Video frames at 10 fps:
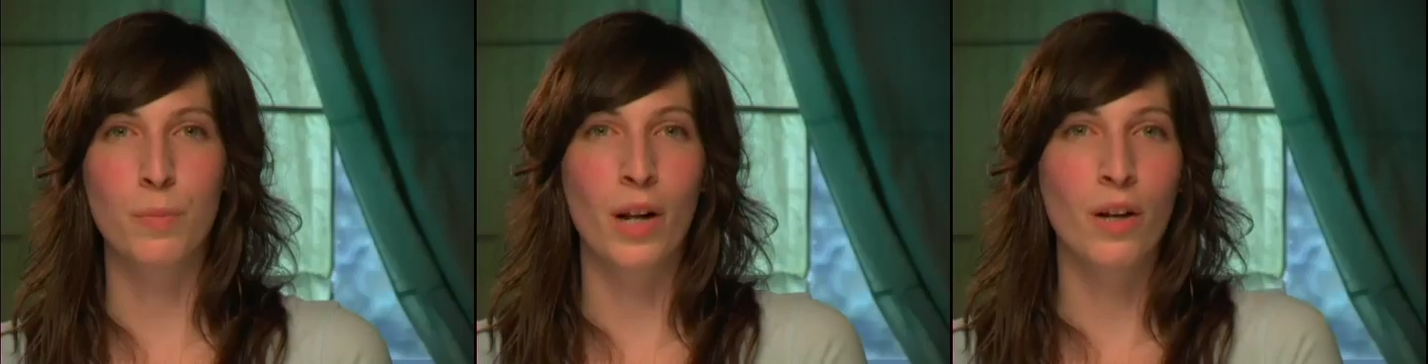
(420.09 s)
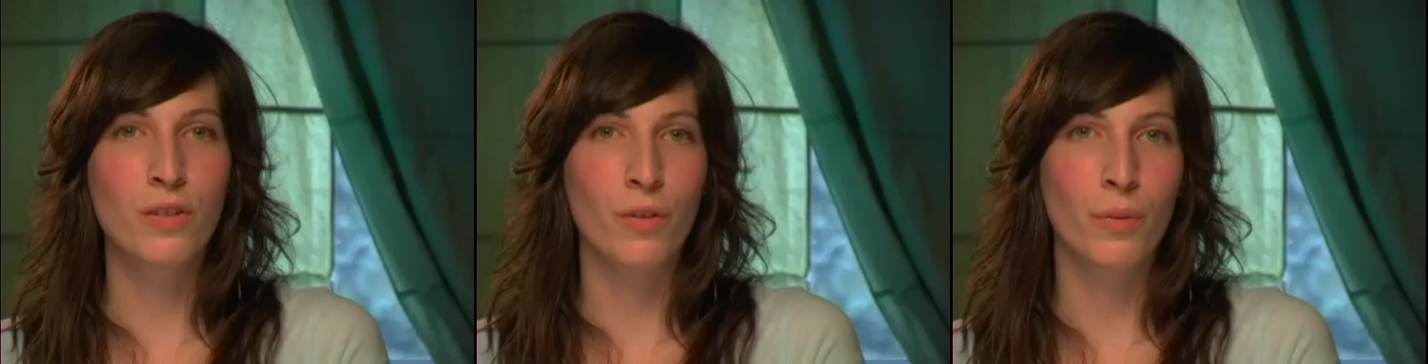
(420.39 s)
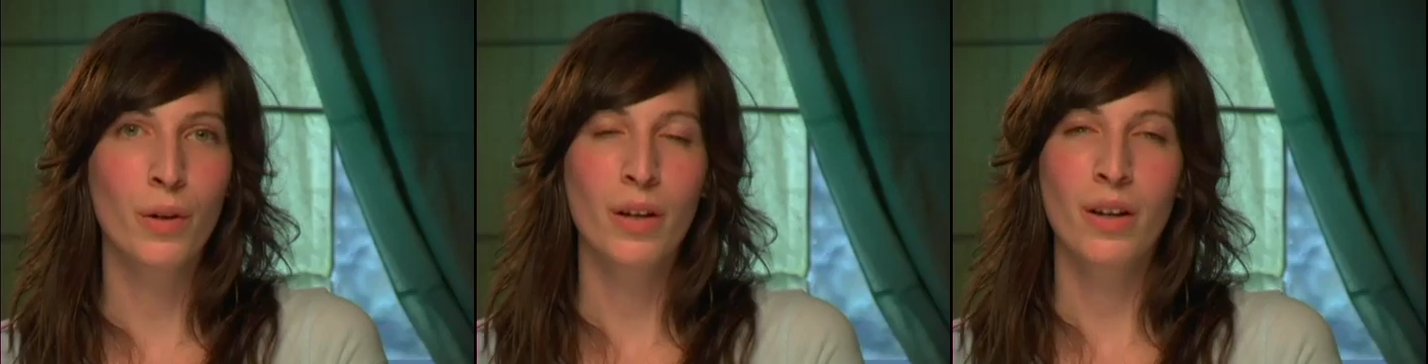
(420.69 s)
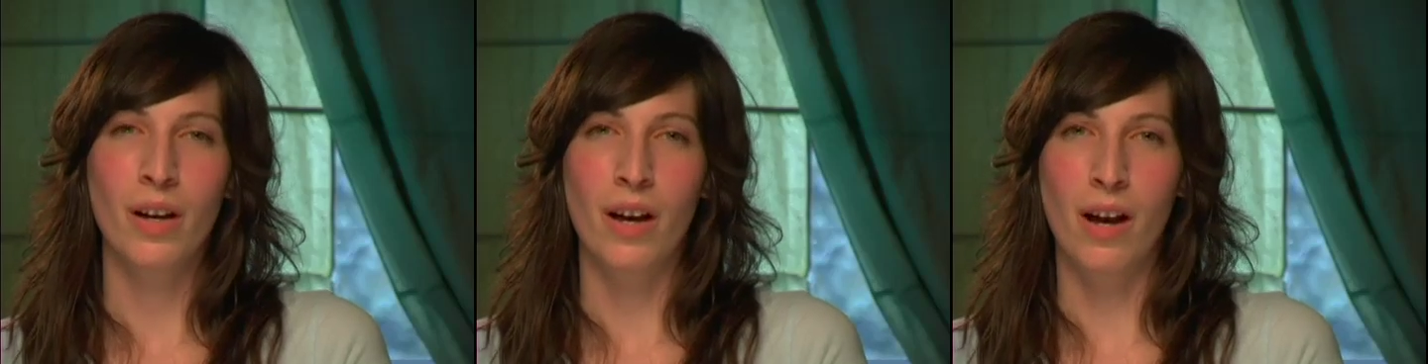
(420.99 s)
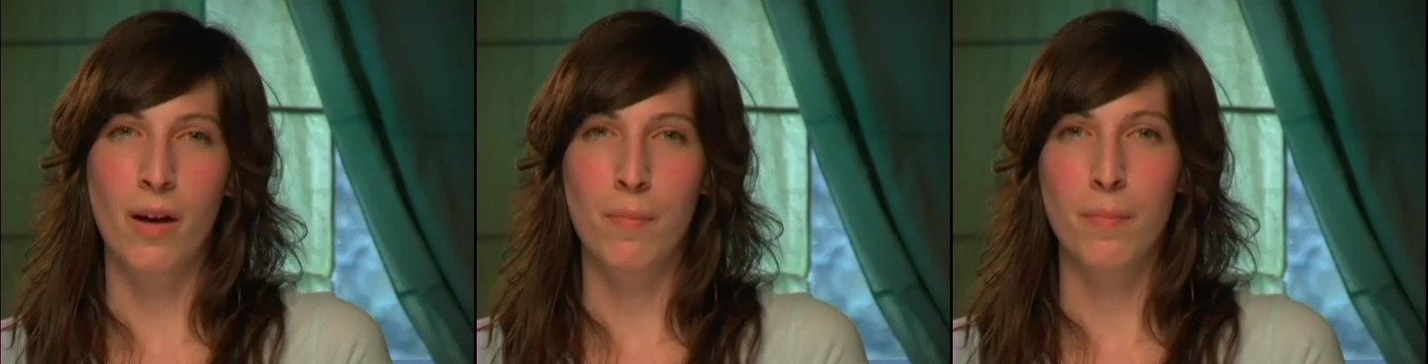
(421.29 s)
but also
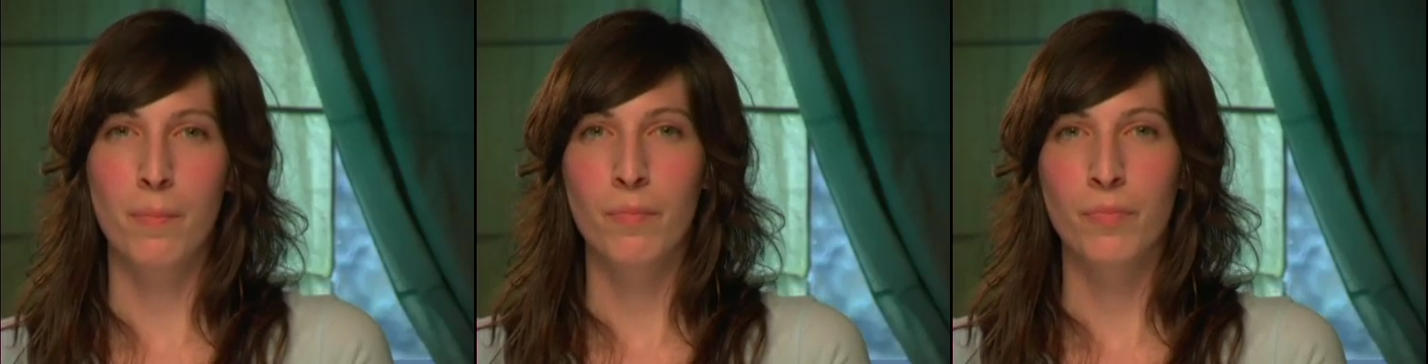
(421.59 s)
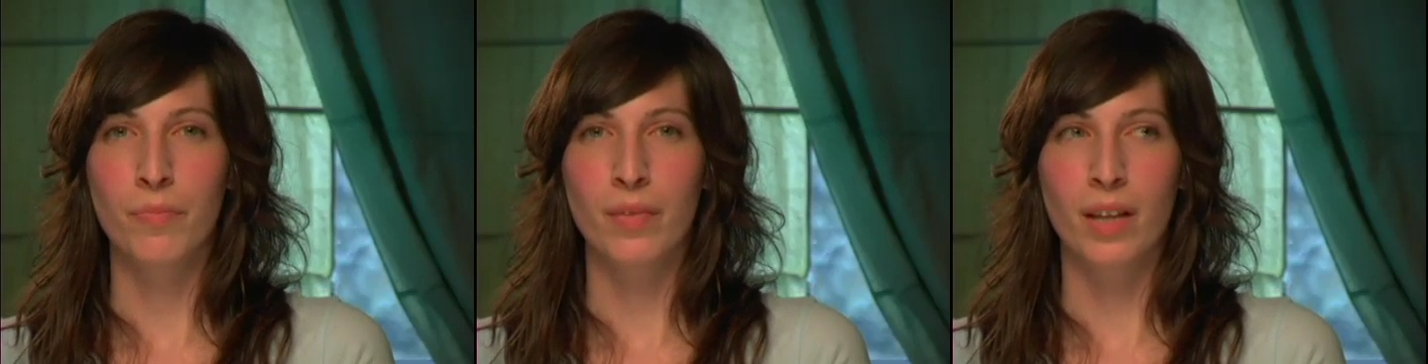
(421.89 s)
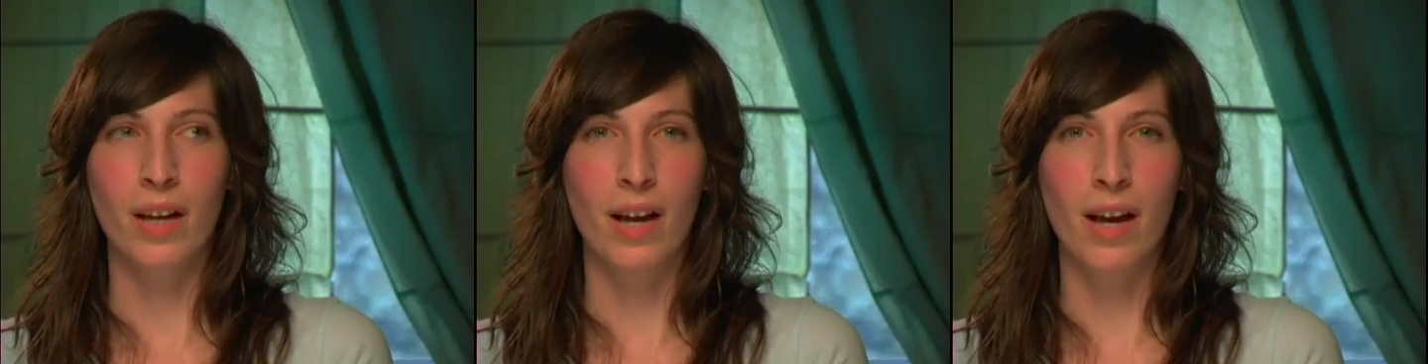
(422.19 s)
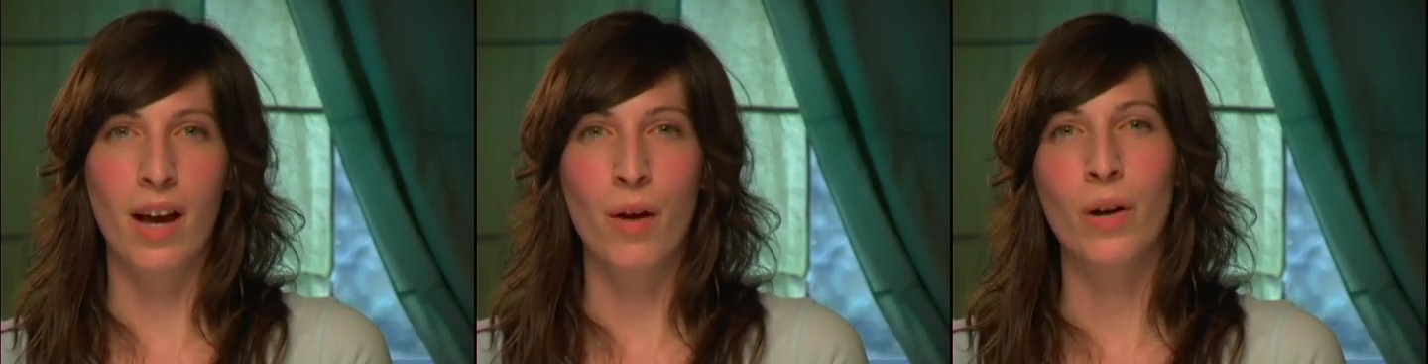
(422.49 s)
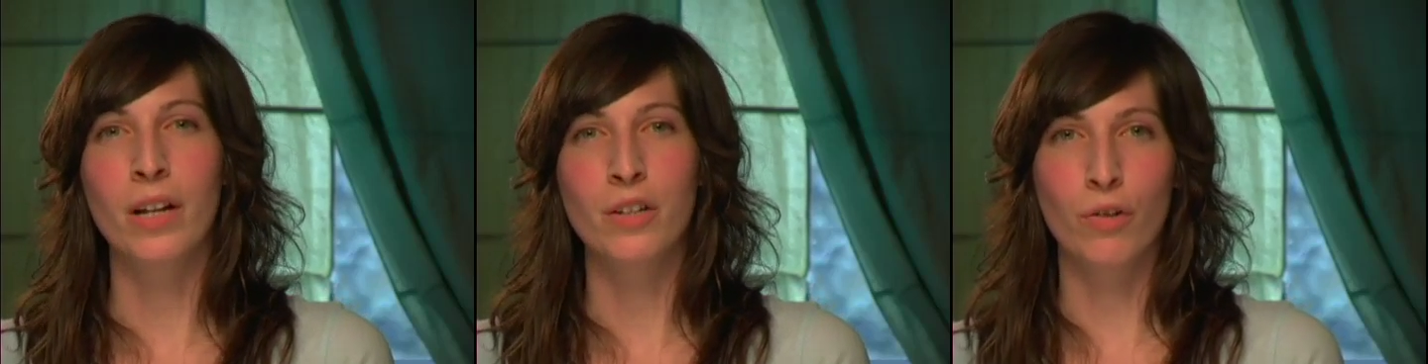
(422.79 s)
I
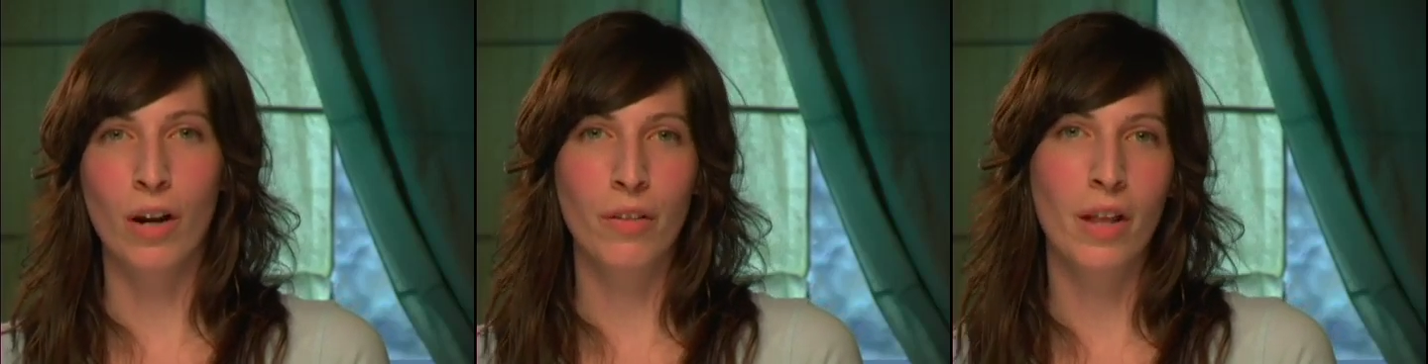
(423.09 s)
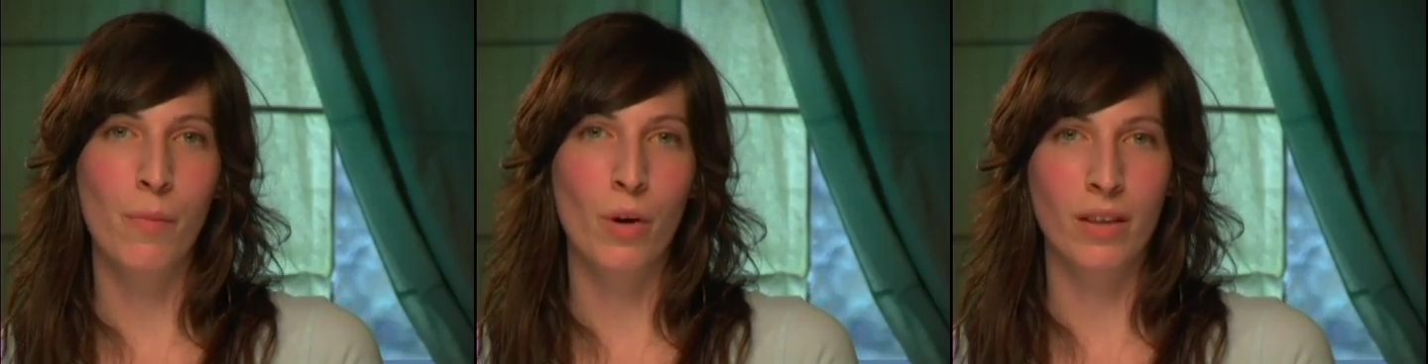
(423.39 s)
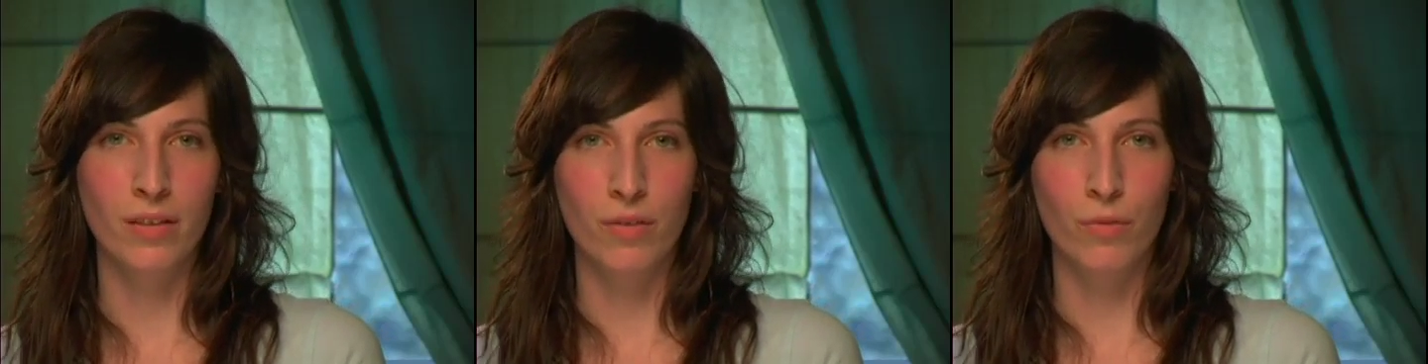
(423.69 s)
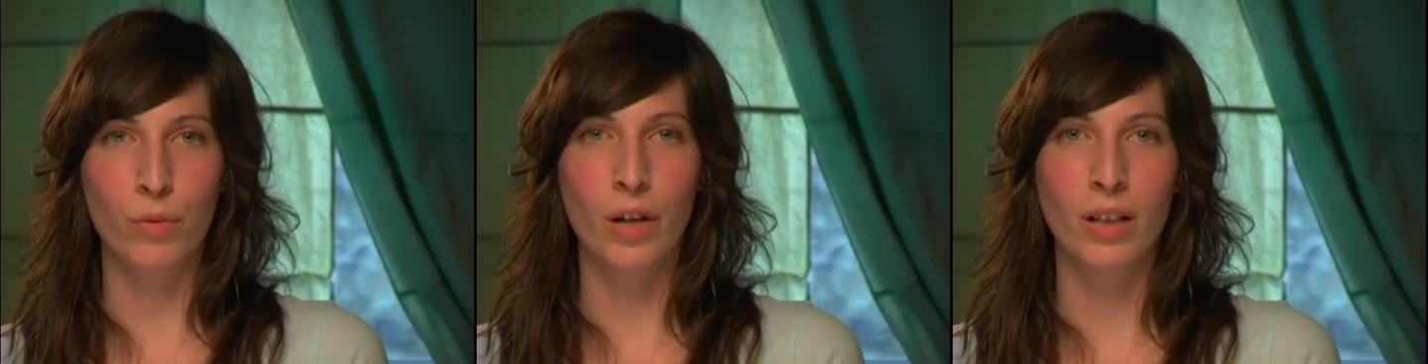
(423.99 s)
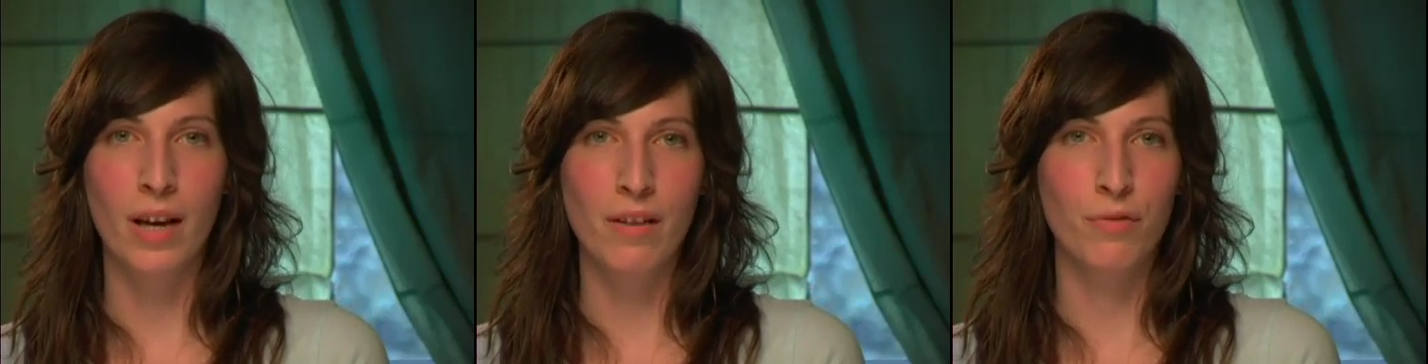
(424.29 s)
wanted to ground them with real
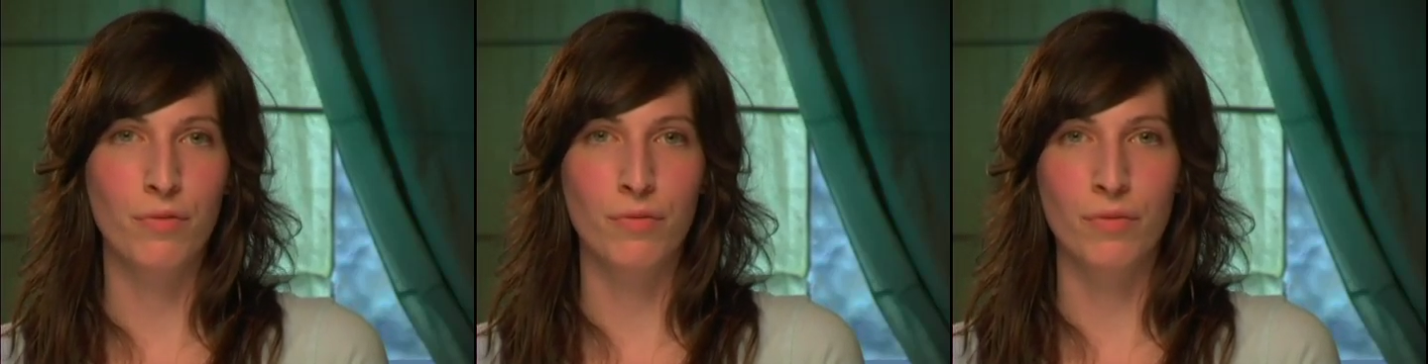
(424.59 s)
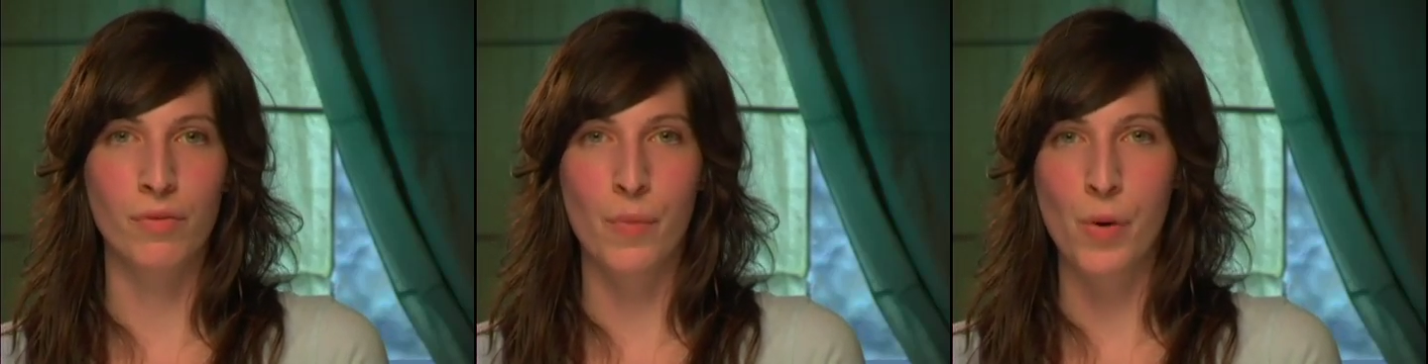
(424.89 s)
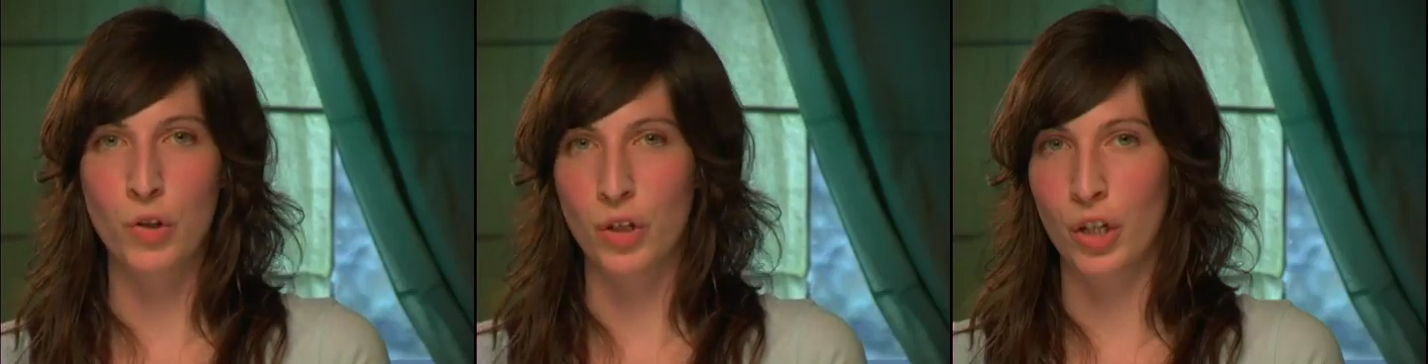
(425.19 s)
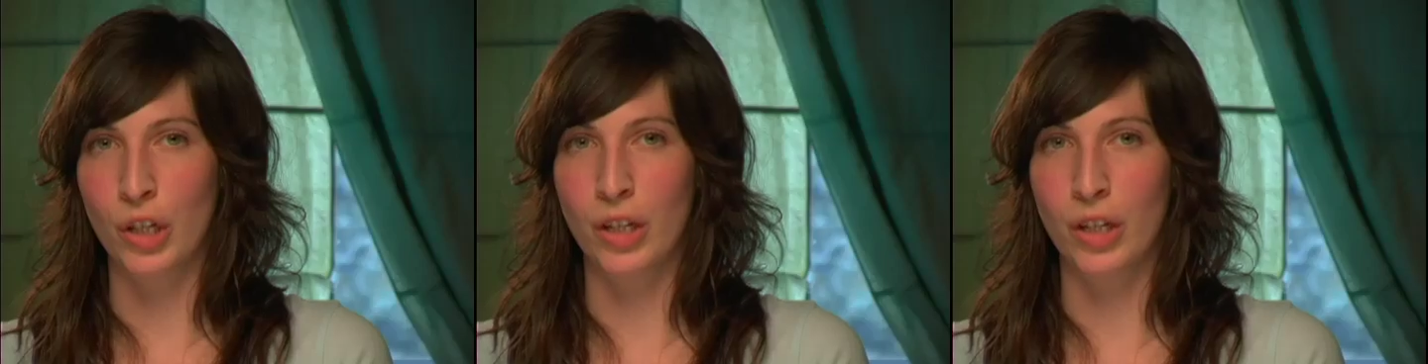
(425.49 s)
life emotional